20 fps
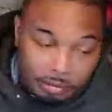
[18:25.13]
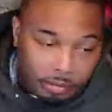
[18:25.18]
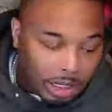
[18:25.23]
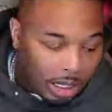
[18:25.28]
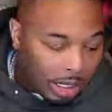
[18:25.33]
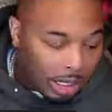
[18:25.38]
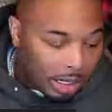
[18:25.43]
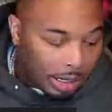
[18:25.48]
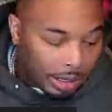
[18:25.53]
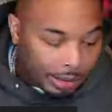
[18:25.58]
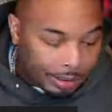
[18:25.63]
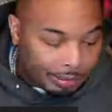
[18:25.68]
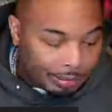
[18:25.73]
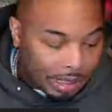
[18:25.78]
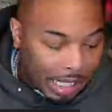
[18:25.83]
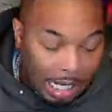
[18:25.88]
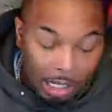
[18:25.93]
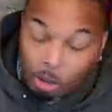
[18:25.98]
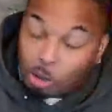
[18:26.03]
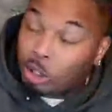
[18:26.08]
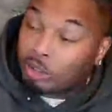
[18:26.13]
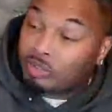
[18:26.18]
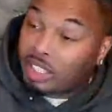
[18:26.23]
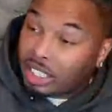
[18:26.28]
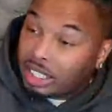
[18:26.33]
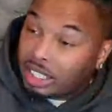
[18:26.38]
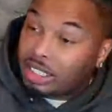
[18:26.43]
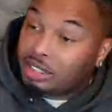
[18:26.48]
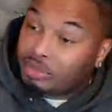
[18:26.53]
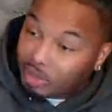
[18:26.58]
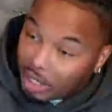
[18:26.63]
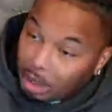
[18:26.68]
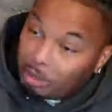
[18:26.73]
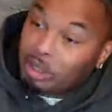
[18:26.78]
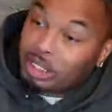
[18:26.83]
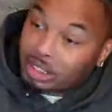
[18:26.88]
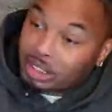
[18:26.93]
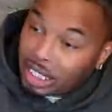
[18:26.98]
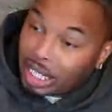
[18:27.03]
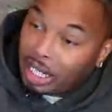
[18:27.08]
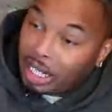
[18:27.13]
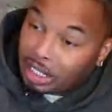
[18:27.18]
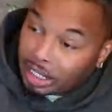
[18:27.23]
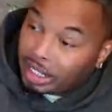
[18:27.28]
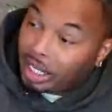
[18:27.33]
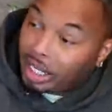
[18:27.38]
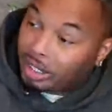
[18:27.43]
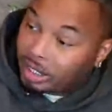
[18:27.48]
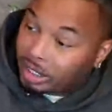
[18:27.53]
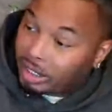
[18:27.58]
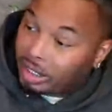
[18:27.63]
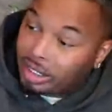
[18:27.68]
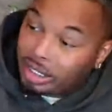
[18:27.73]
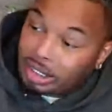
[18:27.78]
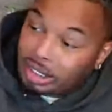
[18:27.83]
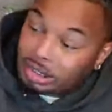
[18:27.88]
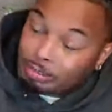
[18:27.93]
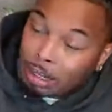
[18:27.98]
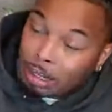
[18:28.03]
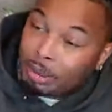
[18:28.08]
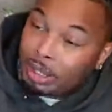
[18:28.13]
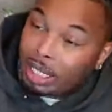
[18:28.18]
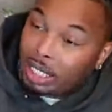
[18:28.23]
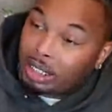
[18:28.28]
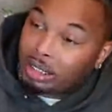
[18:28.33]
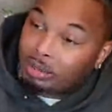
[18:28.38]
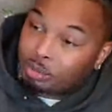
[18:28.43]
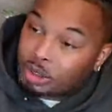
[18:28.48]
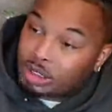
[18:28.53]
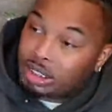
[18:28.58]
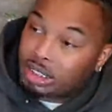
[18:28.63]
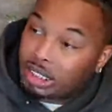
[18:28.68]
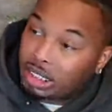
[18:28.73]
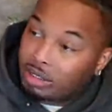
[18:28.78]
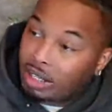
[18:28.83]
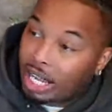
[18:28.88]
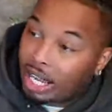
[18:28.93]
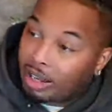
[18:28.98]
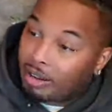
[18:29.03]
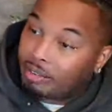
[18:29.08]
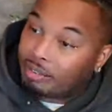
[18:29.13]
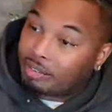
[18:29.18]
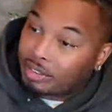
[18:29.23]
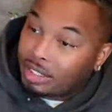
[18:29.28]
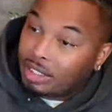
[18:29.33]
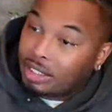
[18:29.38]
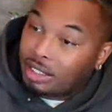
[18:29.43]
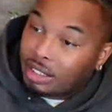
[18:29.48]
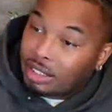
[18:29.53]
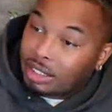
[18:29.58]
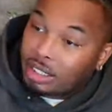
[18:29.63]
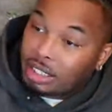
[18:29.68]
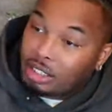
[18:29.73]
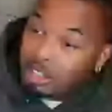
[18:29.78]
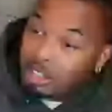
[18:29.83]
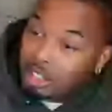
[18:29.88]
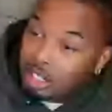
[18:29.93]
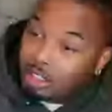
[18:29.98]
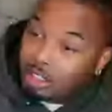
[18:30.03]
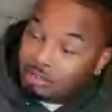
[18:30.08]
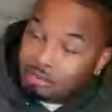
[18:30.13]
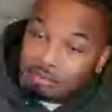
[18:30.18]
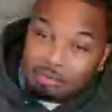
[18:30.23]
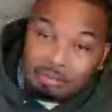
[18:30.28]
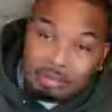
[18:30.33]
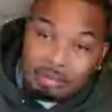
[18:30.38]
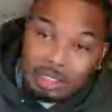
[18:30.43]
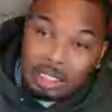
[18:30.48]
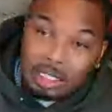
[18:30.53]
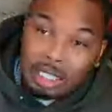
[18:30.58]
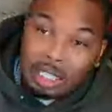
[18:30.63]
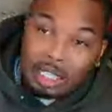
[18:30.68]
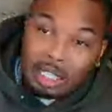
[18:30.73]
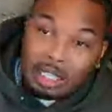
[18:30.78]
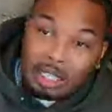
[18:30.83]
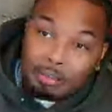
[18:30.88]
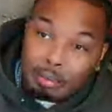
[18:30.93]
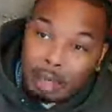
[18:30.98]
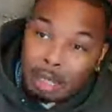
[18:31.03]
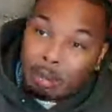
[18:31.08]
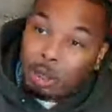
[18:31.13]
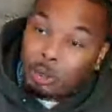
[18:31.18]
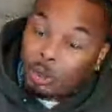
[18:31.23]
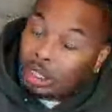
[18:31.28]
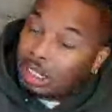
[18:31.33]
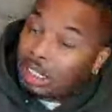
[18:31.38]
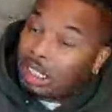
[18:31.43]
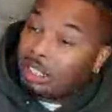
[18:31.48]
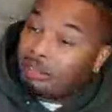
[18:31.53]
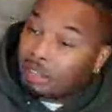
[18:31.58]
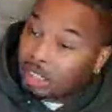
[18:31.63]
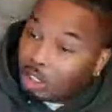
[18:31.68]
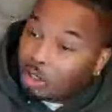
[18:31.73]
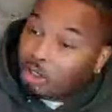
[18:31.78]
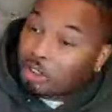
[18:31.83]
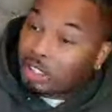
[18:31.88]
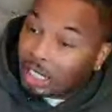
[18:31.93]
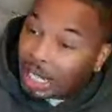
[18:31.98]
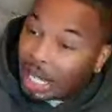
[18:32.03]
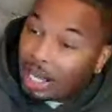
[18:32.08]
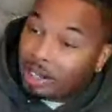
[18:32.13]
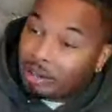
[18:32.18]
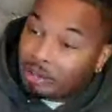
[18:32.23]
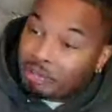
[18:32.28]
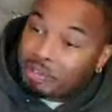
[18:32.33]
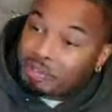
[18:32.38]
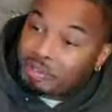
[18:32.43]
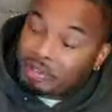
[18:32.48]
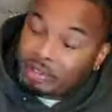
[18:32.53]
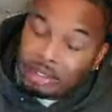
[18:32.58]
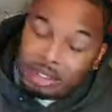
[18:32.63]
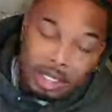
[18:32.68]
I don't know if Kennedy's family is glad they got Kennedy, because maybe they would still have, you know, maybe he would have lived a longer life.